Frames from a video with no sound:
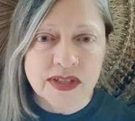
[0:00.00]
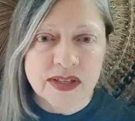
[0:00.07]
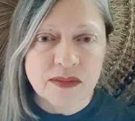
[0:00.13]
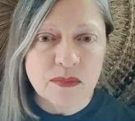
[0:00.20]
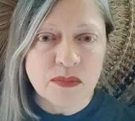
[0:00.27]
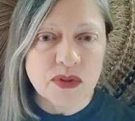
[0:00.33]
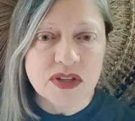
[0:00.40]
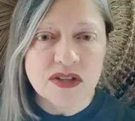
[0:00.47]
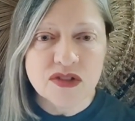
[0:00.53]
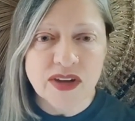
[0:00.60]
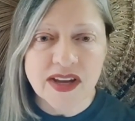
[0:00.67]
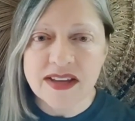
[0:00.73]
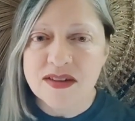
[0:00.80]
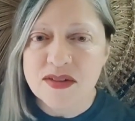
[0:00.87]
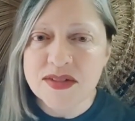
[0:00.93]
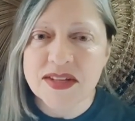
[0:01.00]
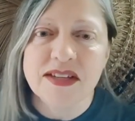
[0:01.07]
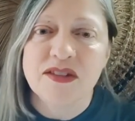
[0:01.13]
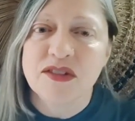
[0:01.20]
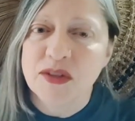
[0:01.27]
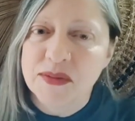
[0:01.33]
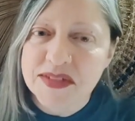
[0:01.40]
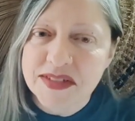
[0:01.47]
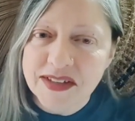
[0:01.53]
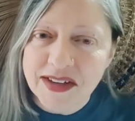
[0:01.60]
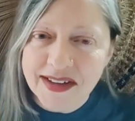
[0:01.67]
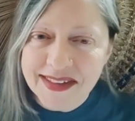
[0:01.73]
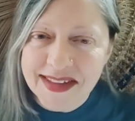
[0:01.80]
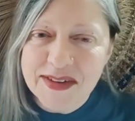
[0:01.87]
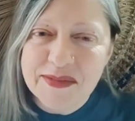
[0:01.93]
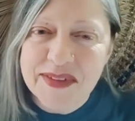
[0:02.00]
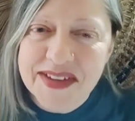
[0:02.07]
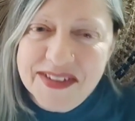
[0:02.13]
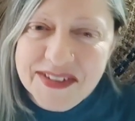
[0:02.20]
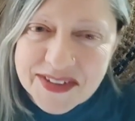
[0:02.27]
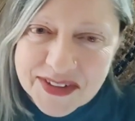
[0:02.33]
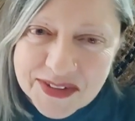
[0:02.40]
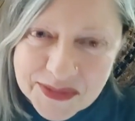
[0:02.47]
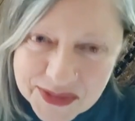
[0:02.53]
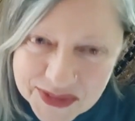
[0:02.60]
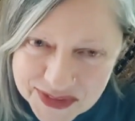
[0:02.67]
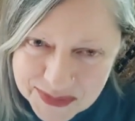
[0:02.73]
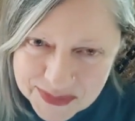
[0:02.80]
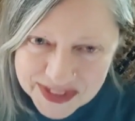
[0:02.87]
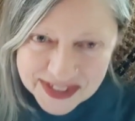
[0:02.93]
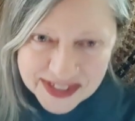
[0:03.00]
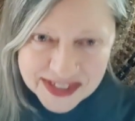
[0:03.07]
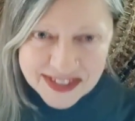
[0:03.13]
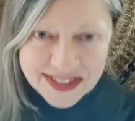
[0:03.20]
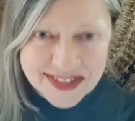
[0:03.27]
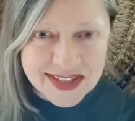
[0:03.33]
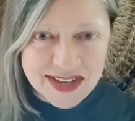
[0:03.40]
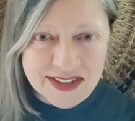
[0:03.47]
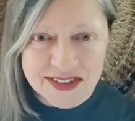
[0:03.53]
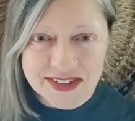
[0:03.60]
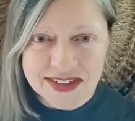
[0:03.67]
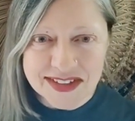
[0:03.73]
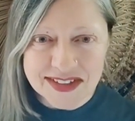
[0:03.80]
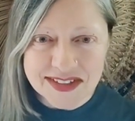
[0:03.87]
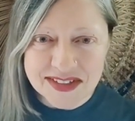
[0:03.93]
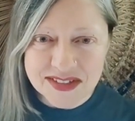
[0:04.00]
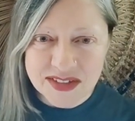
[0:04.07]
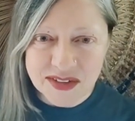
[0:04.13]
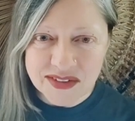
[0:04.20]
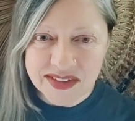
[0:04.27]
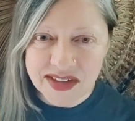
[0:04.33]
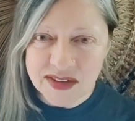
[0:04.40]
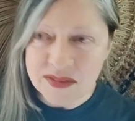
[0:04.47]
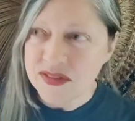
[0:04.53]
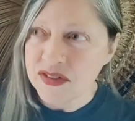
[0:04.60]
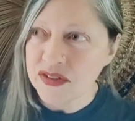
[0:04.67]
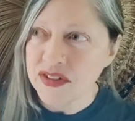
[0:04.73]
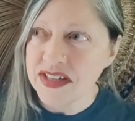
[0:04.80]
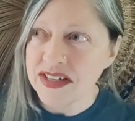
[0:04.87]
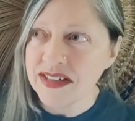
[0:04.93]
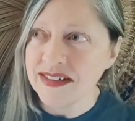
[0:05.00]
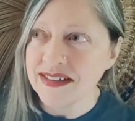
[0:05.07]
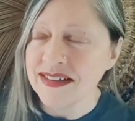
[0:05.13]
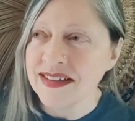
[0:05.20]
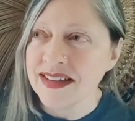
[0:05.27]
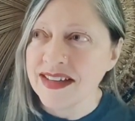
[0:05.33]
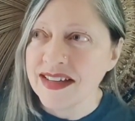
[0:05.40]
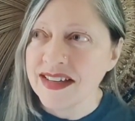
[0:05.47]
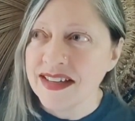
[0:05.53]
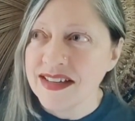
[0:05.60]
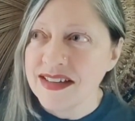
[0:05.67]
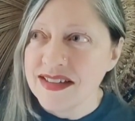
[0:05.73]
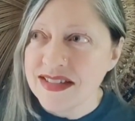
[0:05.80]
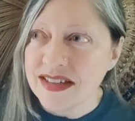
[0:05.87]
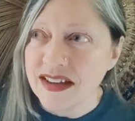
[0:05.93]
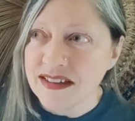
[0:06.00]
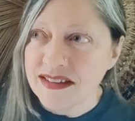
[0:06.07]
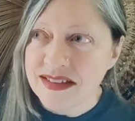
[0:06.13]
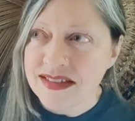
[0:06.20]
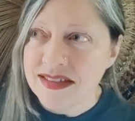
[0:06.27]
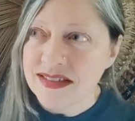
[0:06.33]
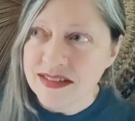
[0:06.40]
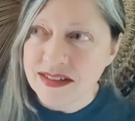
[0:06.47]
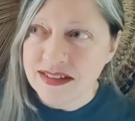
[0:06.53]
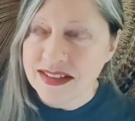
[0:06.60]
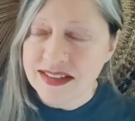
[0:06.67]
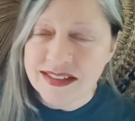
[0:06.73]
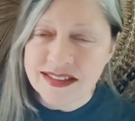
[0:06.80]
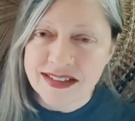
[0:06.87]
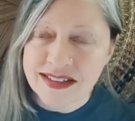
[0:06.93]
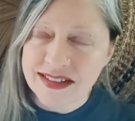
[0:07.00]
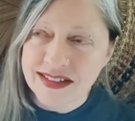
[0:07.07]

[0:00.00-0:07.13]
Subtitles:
British Isles, I don't know what to call them, area of the world anymore, because Ireland is its own country and Scotland's still in